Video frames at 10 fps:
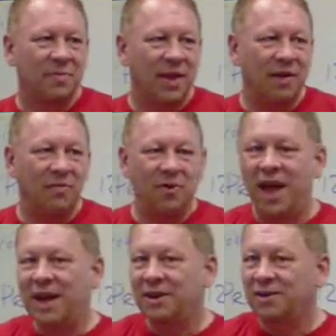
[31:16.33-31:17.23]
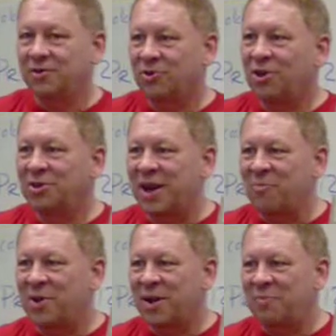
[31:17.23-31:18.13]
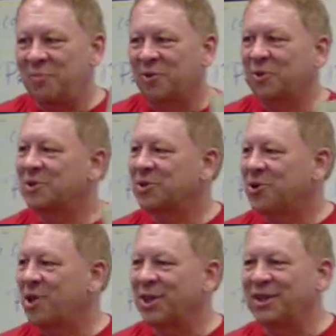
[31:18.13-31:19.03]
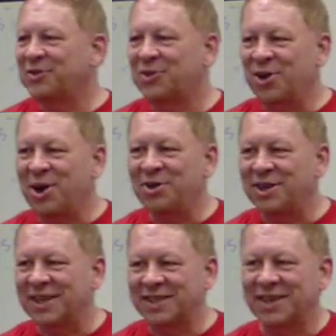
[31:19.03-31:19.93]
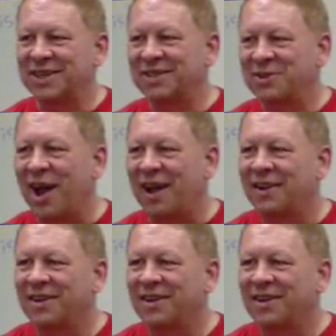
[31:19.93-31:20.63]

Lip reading: And for a long time, we had people that were calling this the hard disk, and it's not.